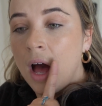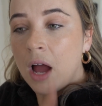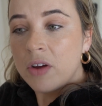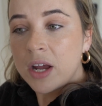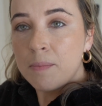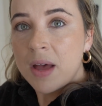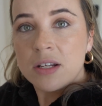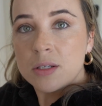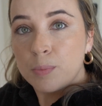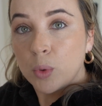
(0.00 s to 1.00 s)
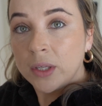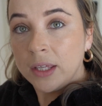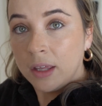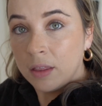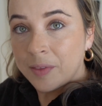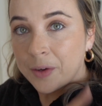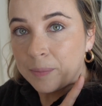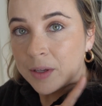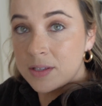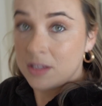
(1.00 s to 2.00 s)
I recommend booking in though
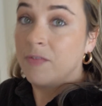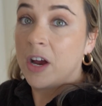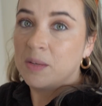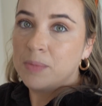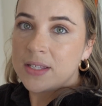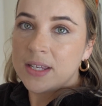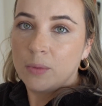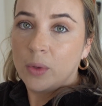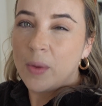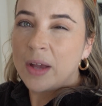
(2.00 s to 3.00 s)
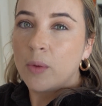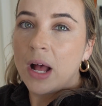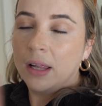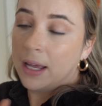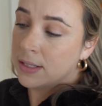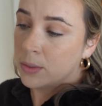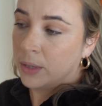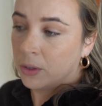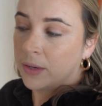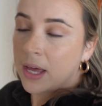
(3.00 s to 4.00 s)
because it's very busy. We went quite late so we
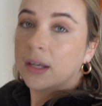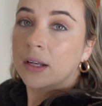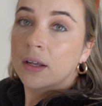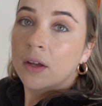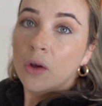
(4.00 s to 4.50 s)
could get in.